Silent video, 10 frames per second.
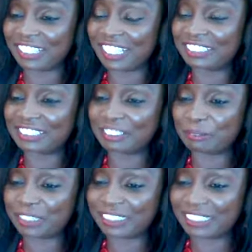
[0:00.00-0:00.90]
Thank you so
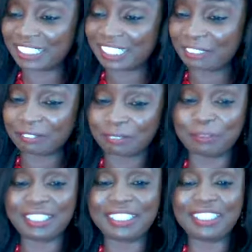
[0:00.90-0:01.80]
much, Yinka, for
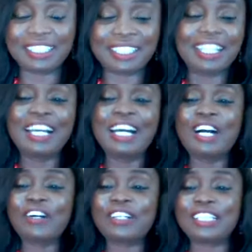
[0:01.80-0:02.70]
being here.
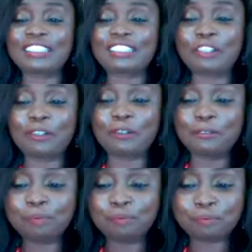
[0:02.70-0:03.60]
Okay, so